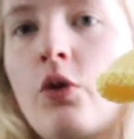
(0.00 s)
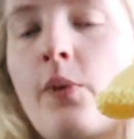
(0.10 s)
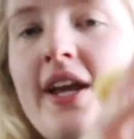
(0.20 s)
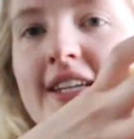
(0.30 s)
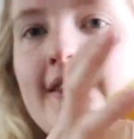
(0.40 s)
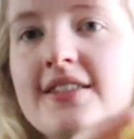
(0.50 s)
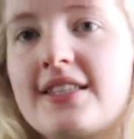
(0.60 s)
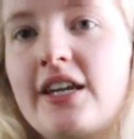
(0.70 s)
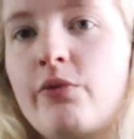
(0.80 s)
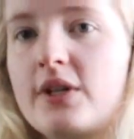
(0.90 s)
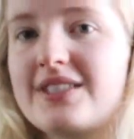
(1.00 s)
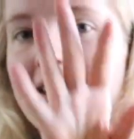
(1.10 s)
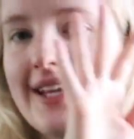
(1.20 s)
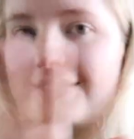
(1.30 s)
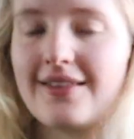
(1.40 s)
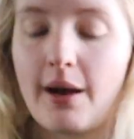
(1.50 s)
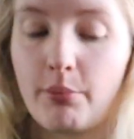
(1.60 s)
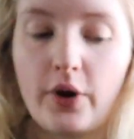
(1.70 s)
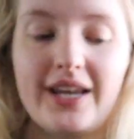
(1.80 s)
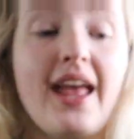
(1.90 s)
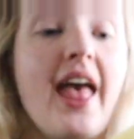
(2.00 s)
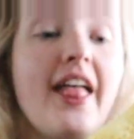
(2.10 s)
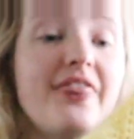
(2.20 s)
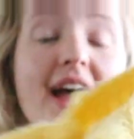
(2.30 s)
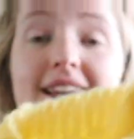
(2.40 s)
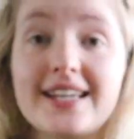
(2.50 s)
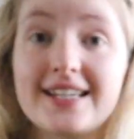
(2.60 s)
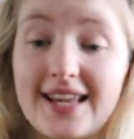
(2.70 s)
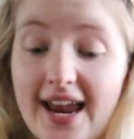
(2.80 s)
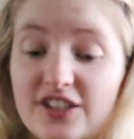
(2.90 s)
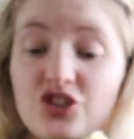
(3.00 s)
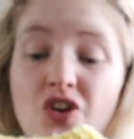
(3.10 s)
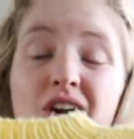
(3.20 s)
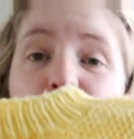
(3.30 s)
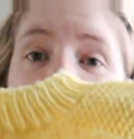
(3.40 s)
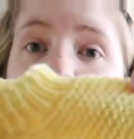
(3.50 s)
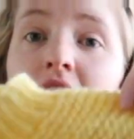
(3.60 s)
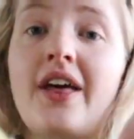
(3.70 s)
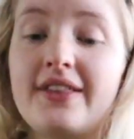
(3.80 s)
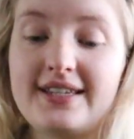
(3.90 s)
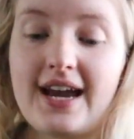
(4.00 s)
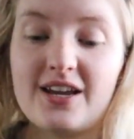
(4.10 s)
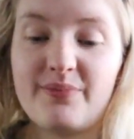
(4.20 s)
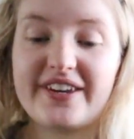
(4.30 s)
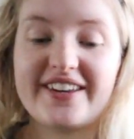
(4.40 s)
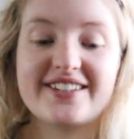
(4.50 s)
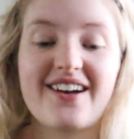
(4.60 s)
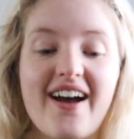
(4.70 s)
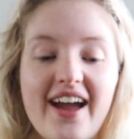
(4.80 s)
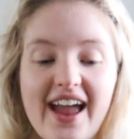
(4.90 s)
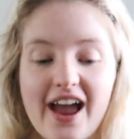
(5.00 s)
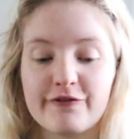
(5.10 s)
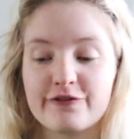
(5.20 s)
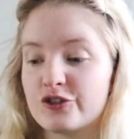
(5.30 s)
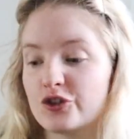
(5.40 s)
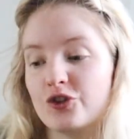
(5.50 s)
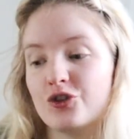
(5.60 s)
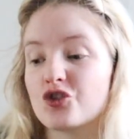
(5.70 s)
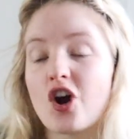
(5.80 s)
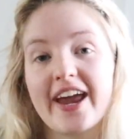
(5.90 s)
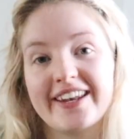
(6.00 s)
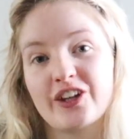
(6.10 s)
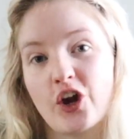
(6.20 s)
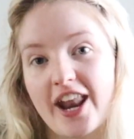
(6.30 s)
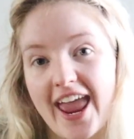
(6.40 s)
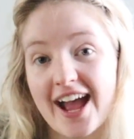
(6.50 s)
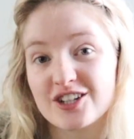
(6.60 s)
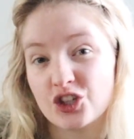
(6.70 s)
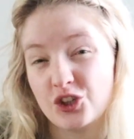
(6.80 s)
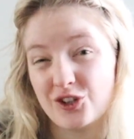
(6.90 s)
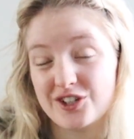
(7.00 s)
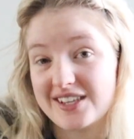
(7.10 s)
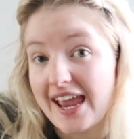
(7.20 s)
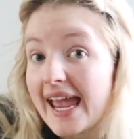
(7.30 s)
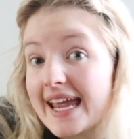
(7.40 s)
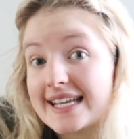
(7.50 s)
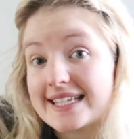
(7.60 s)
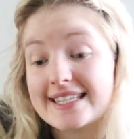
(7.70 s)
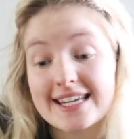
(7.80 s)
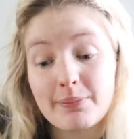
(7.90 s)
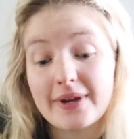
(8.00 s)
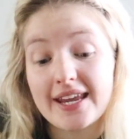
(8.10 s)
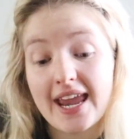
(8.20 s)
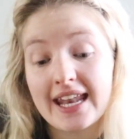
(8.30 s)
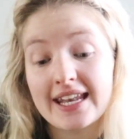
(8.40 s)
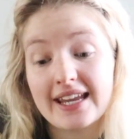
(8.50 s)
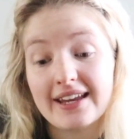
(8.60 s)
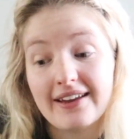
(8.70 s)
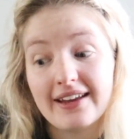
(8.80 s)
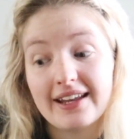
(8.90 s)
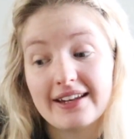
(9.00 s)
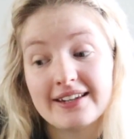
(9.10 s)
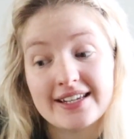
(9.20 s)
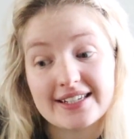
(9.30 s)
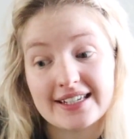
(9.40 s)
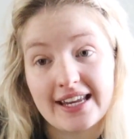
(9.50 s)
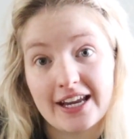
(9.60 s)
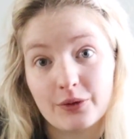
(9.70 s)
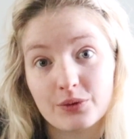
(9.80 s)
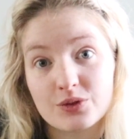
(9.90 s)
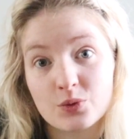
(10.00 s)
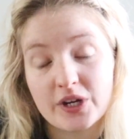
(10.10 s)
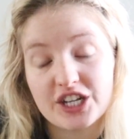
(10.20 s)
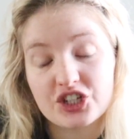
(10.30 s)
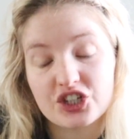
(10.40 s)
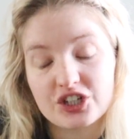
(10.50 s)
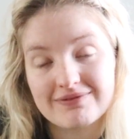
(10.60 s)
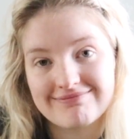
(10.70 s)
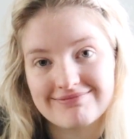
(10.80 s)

all the way down the sleeve once I get to that point. That is a struggle for another day because I have to try and learn how to use D P N knitting needles, which